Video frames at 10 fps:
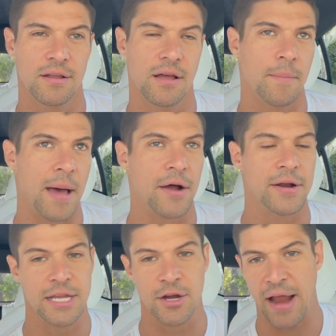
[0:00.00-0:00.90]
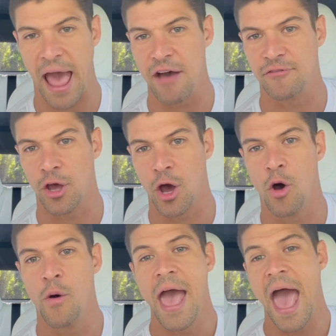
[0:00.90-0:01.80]
about 1.5 years
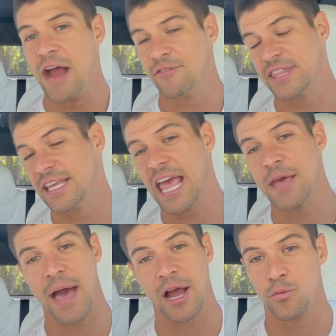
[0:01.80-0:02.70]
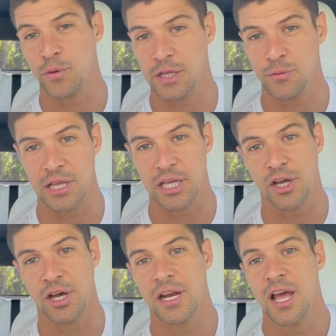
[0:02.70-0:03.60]
ago. Everything came back really, really
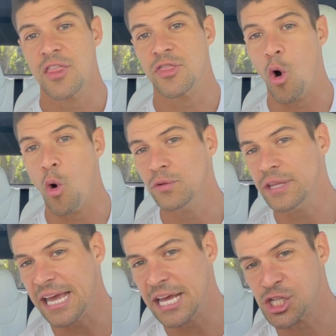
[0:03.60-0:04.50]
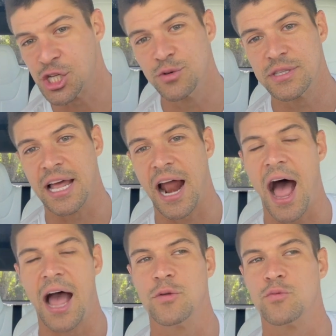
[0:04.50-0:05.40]
good. The only issues that
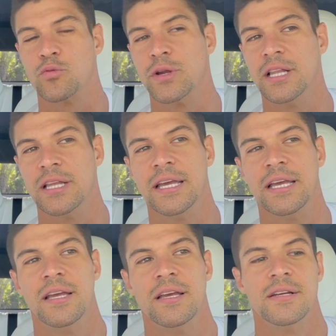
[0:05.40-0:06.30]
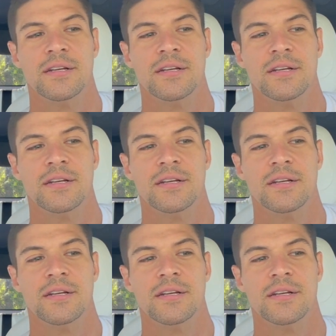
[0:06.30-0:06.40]
I really